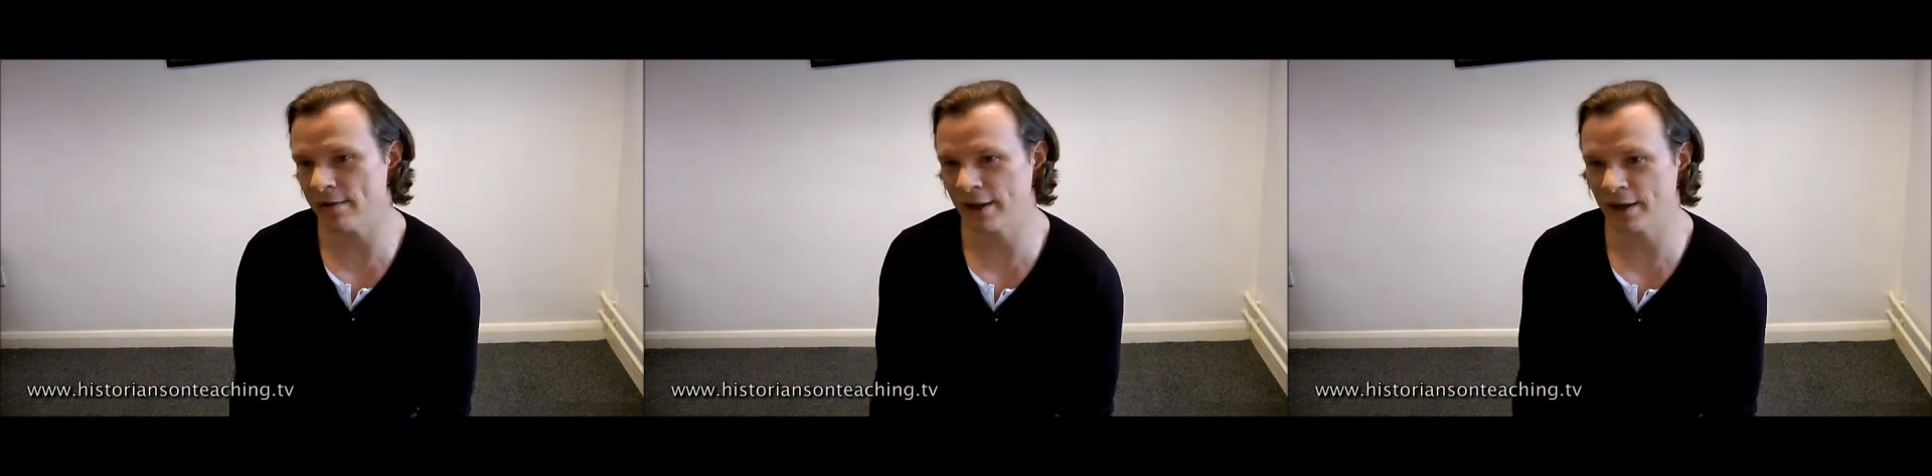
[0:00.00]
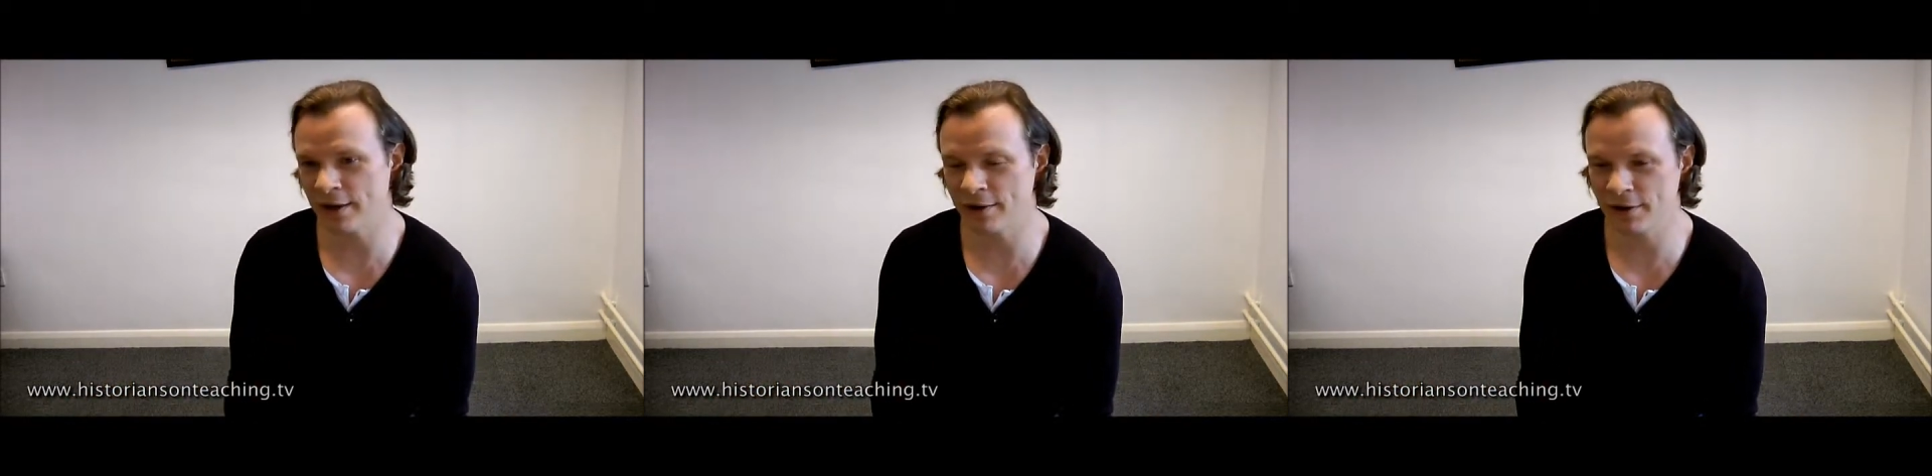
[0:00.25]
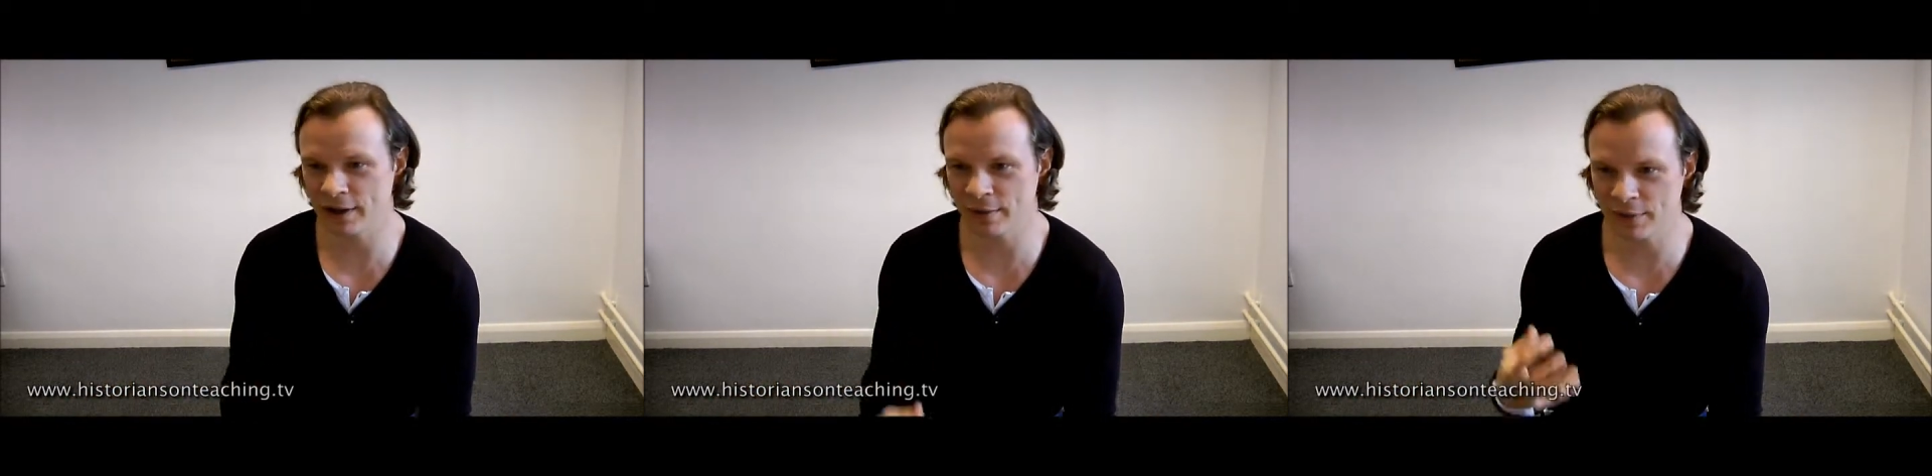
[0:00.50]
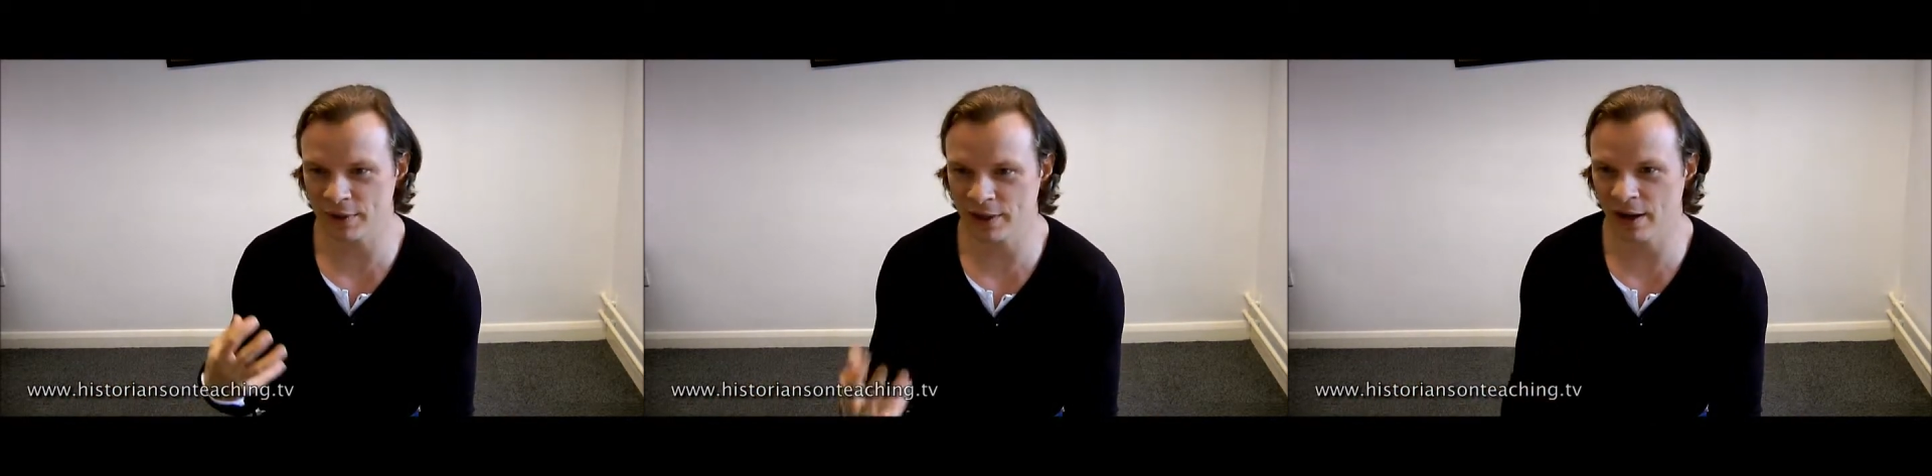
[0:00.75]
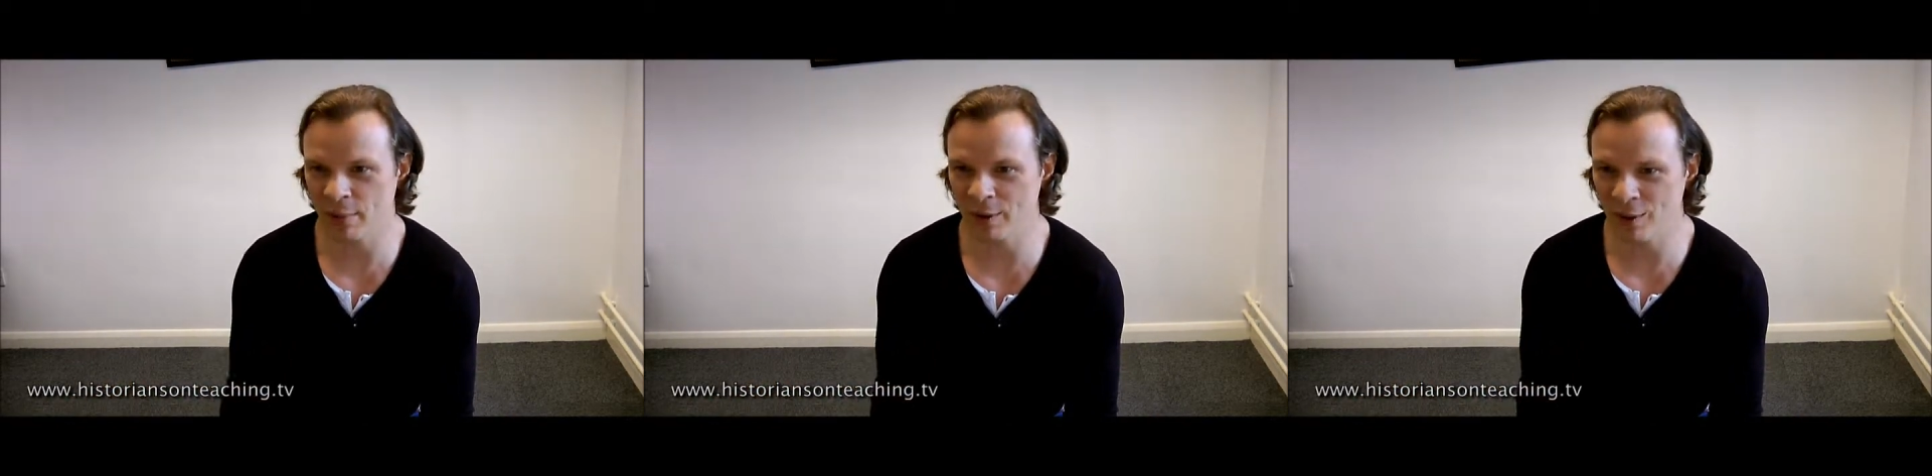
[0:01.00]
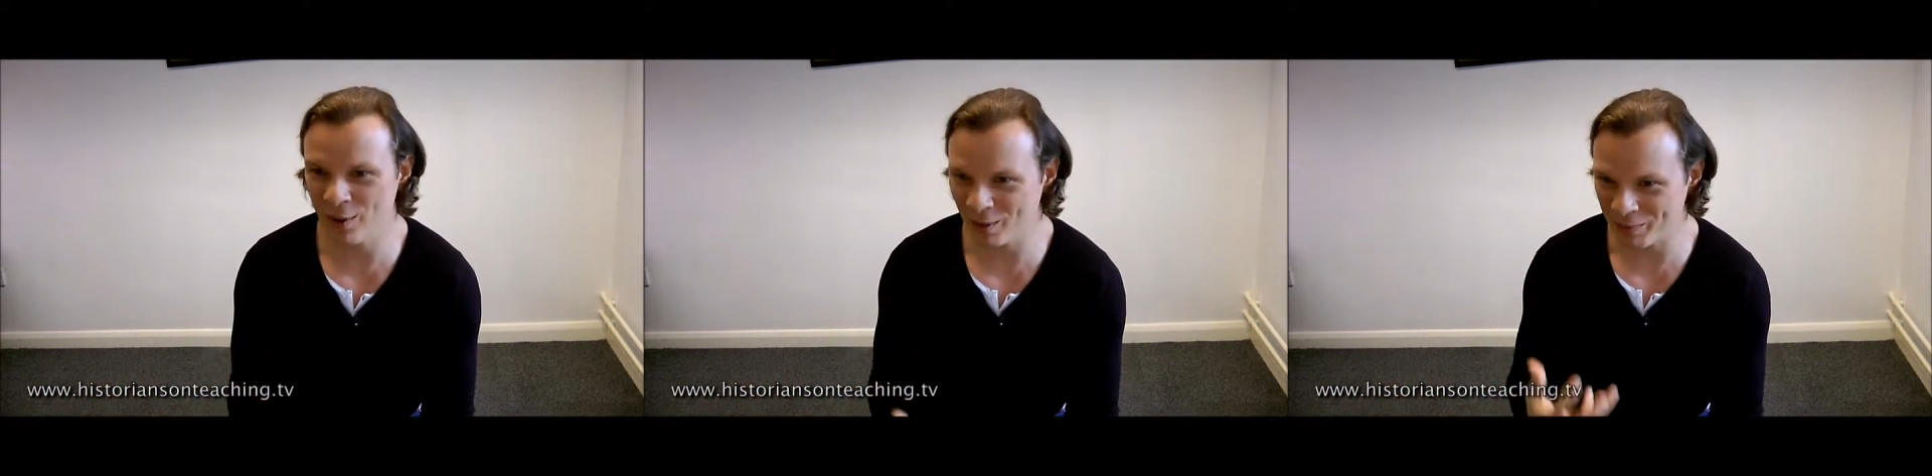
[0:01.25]
of encouraging them to come
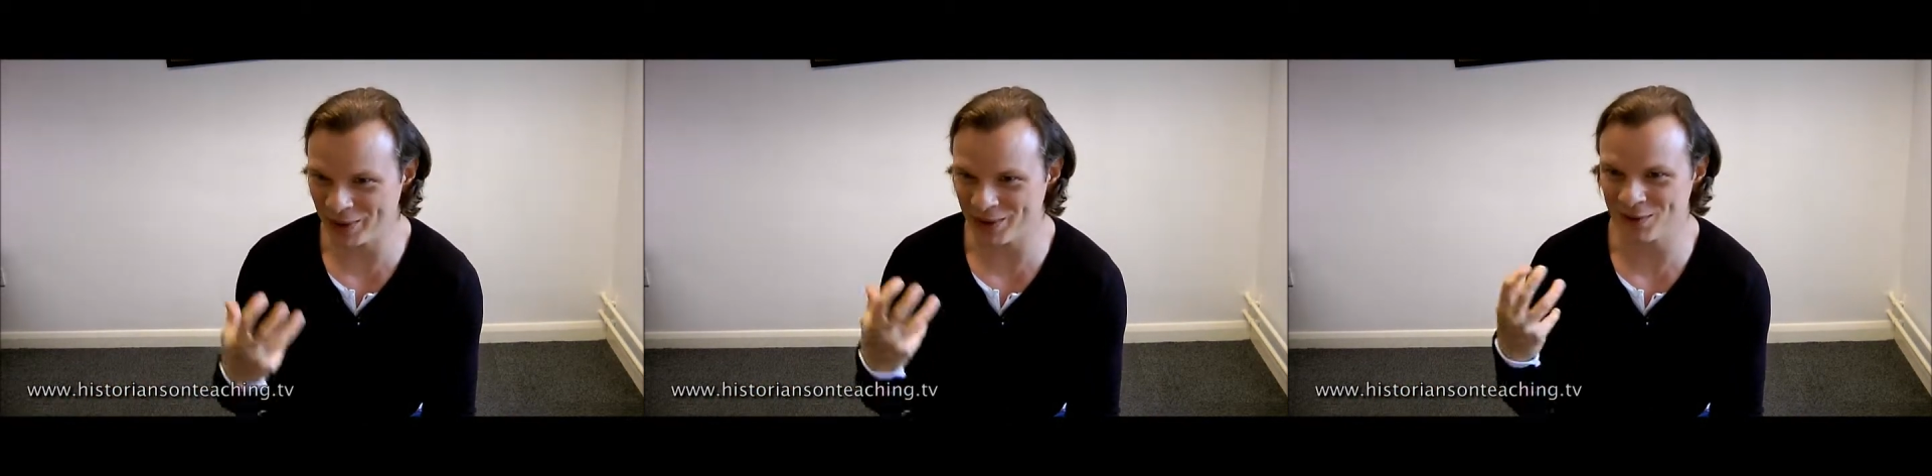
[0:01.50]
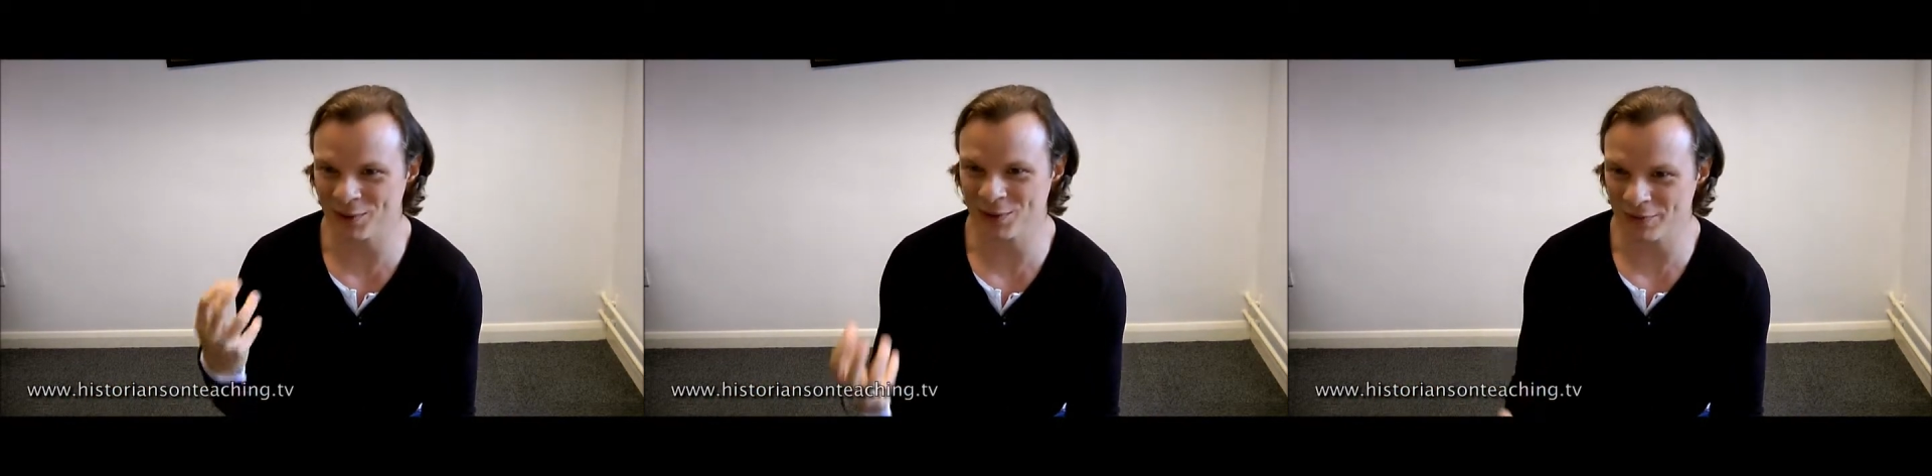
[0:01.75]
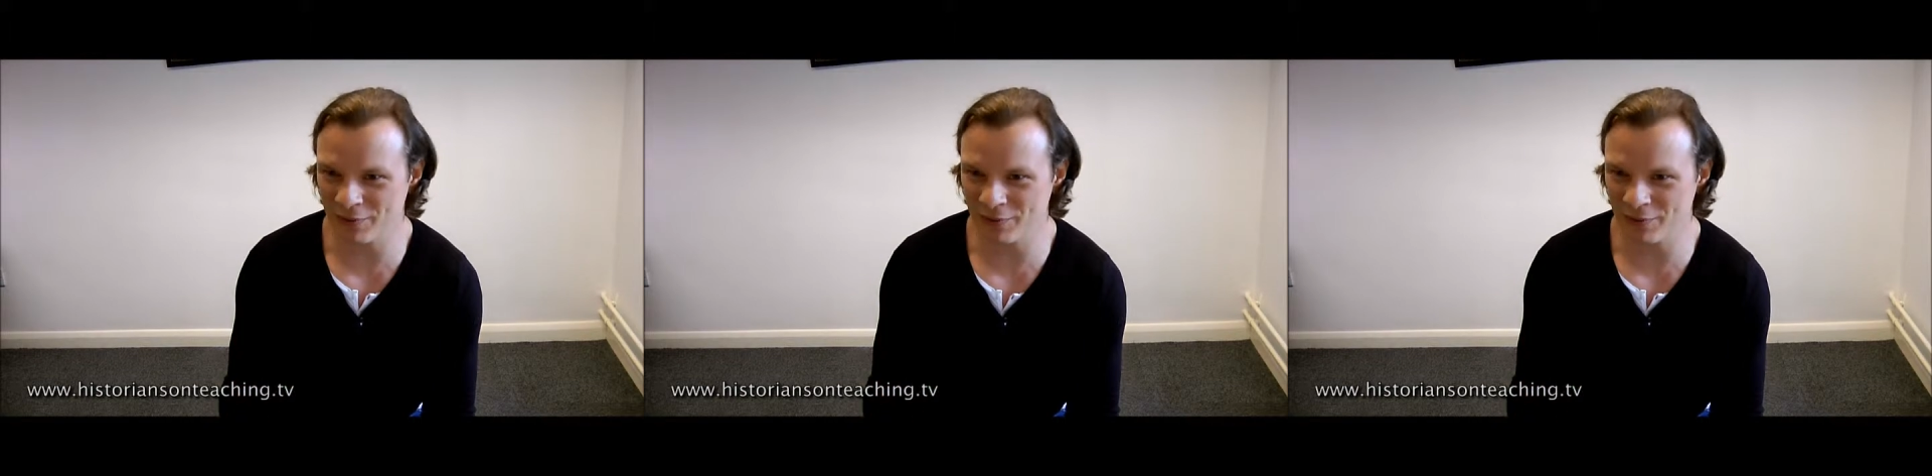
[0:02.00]
along because, of course,